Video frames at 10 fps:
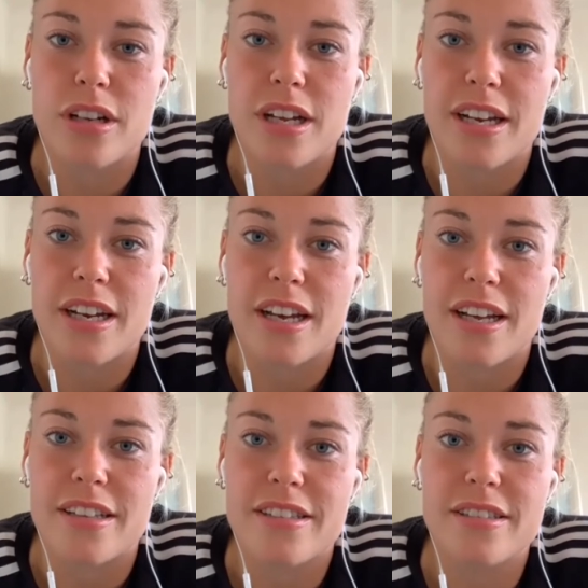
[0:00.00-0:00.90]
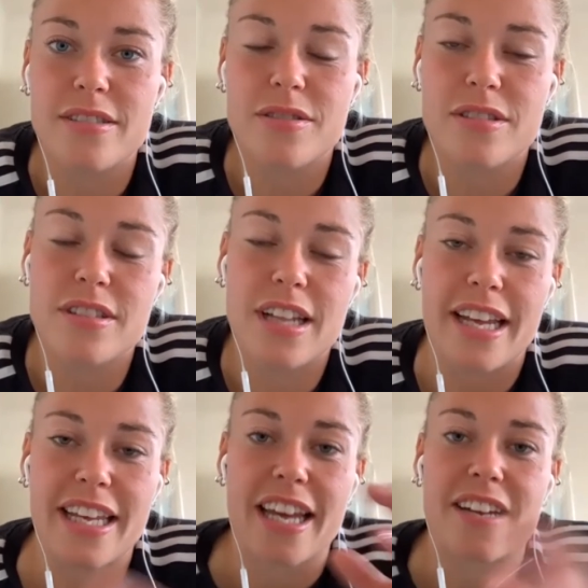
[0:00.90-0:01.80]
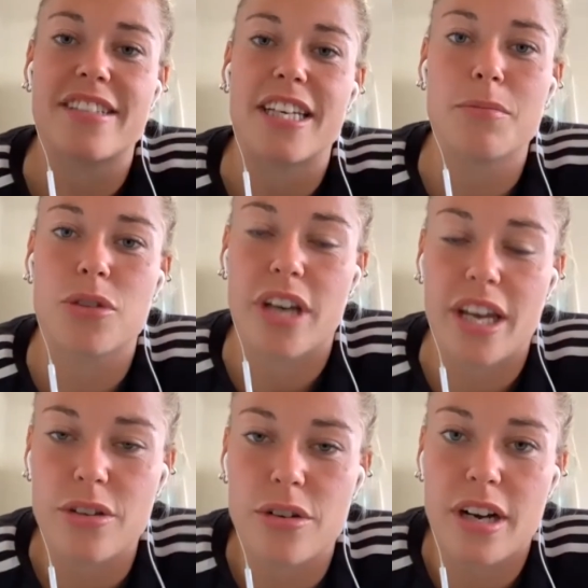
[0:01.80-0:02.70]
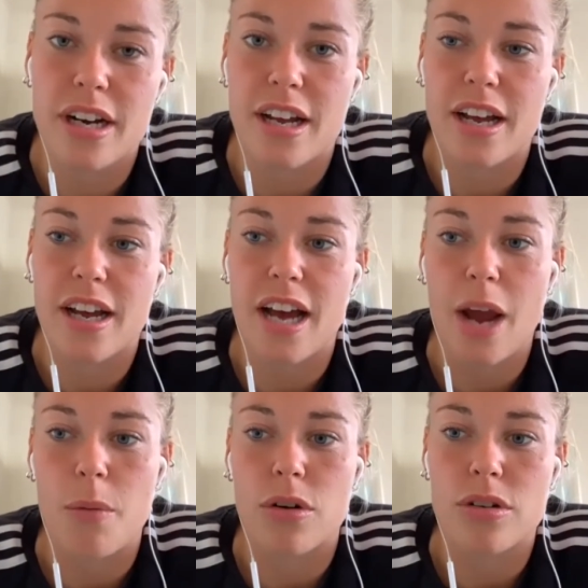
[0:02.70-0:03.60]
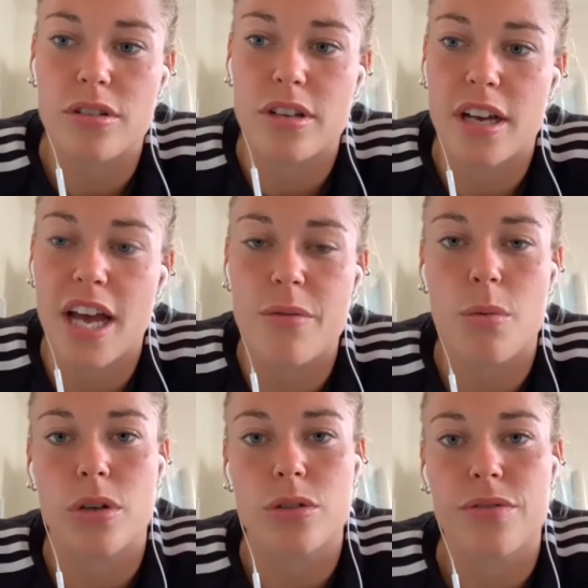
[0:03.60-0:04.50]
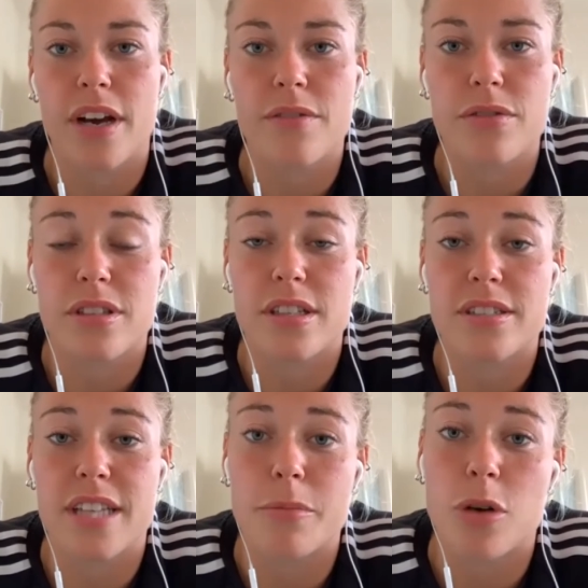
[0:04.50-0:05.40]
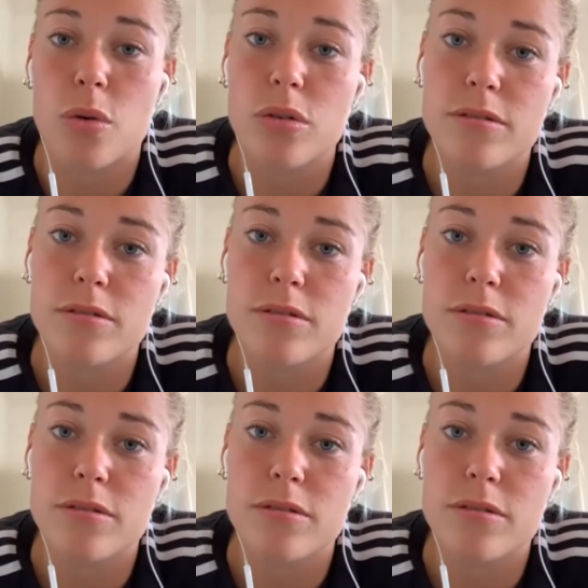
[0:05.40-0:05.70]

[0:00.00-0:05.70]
and. Like get a team together, and I want everyone to fight for the same goal.